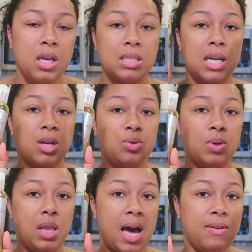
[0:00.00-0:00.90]
because I go
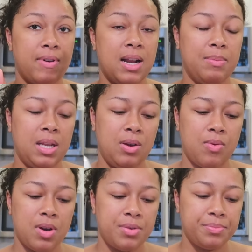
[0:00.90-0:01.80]
through a lot of vitamin E
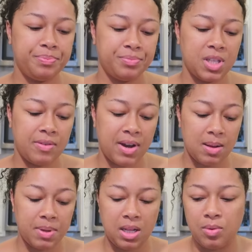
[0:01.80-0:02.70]
oil. And
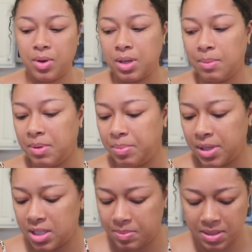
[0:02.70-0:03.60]
vitamin E oil can be
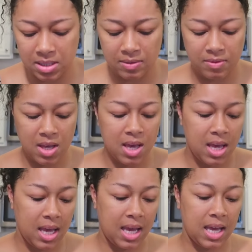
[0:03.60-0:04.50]
pretty expensive.
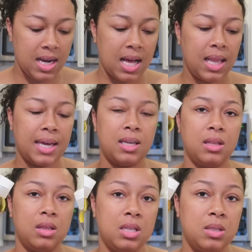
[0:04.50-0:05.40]
And I
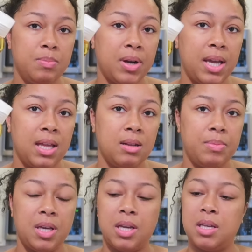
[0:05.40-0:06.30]
like this brand
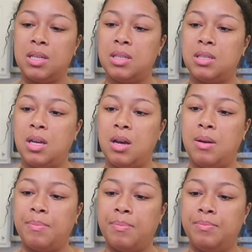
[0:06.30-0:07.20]
because
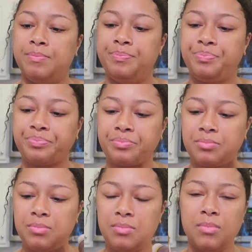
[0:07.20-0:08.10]
um,
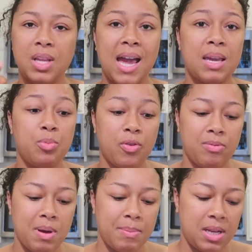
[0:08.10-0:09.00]
I get more
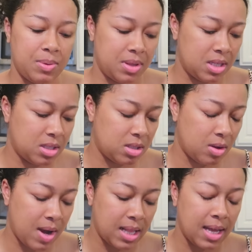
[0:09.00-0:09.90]
for my money with this.
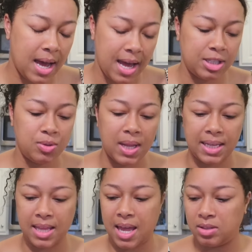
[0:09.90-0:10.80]
So I, I do
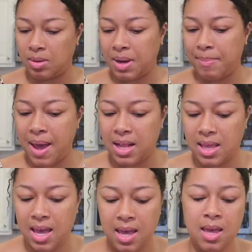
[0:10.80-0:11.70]
like that. So I'm not mad at
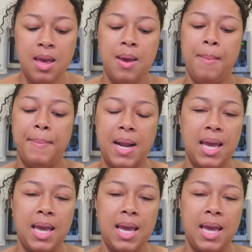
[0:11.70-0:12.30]
that. But